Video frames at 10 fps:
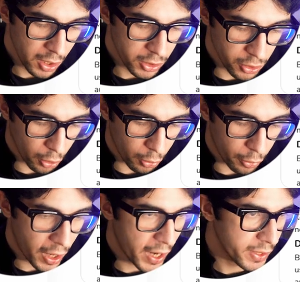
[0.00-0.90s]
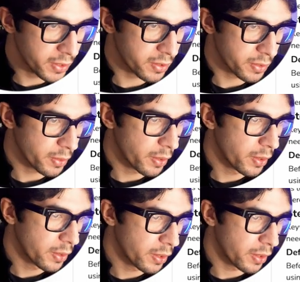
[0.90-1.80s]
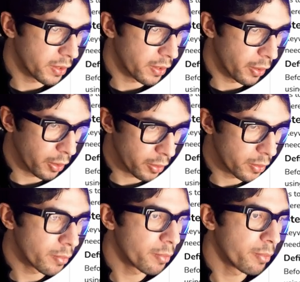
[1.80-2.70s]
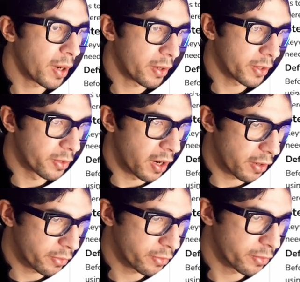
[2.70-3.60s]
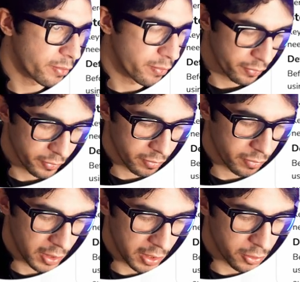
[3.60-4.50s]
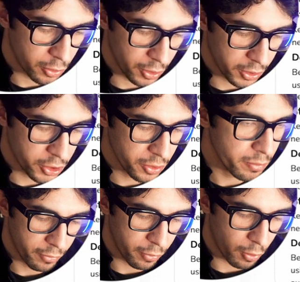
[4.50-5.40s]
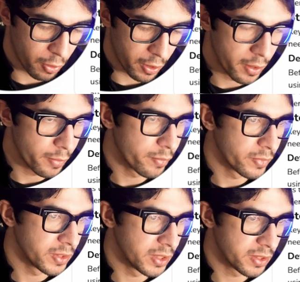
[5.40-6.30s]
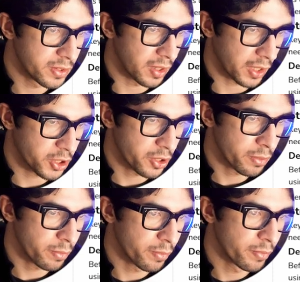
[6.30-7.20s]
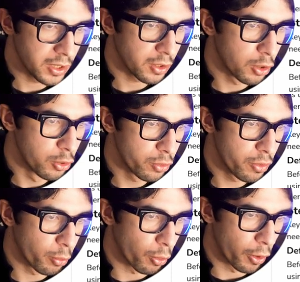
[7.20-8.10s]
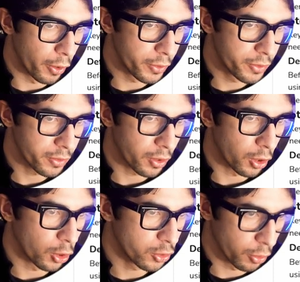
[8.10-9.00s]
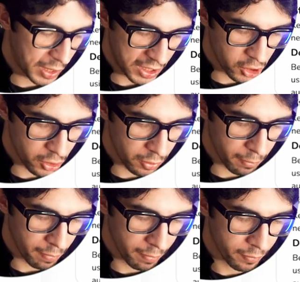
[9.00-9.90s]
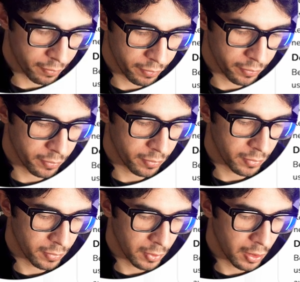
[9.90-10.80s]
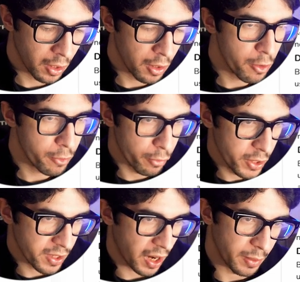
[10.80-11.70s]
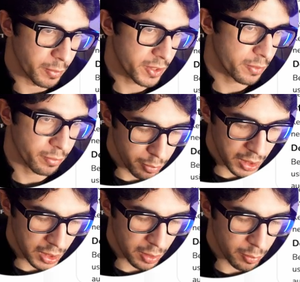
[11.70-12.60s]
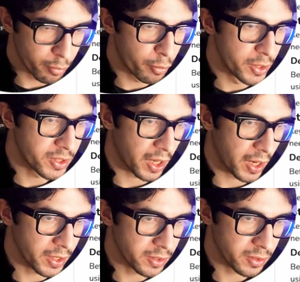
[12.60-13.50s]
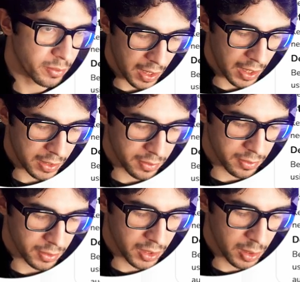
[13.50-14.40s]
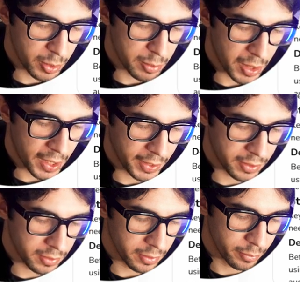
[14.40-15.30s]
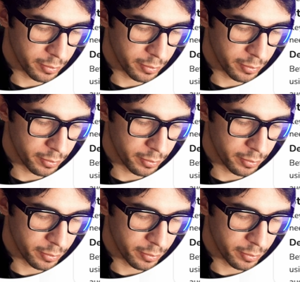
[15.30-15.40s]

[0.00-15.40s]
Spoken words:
So write a paragraph introduction for this section. Include the word automation 3 times. Be precise and keep in mind